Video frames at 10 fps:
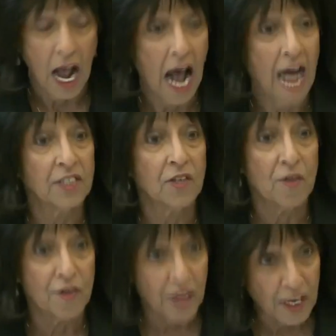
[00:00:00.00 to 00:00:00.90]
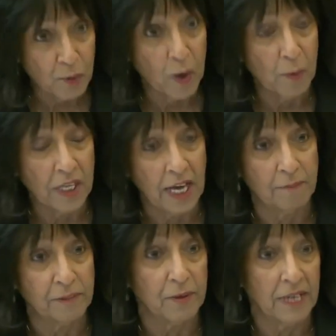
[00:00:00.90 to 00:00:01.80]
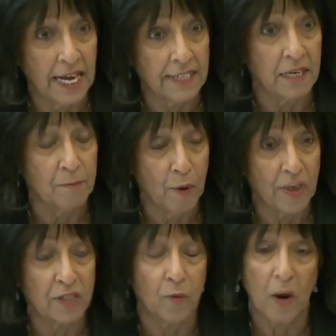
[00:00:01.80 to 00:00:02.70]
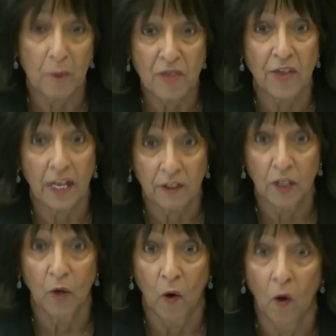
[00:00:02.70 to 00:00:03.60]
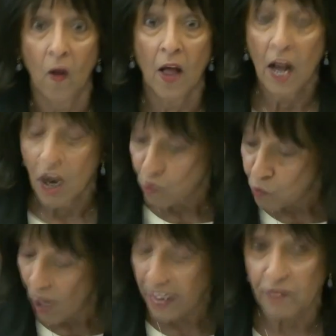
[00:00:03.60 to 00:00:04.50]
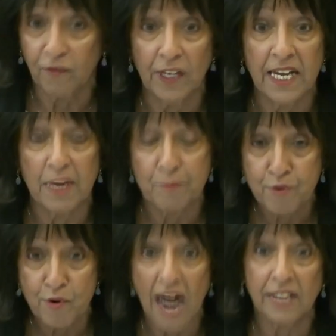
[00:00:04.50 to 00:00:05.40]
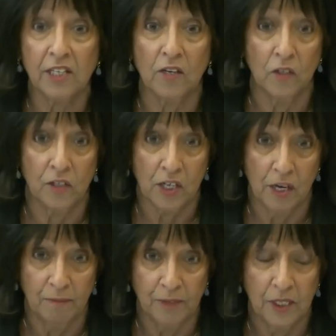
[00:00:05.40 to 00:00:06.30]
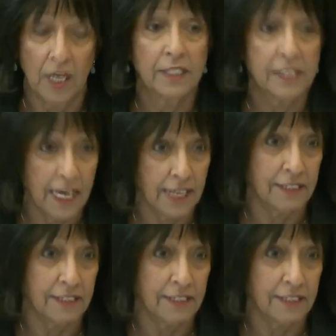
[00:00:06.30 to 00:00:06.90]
And then we will come to a landing point of where we think the law rightfully, in practical terms, takes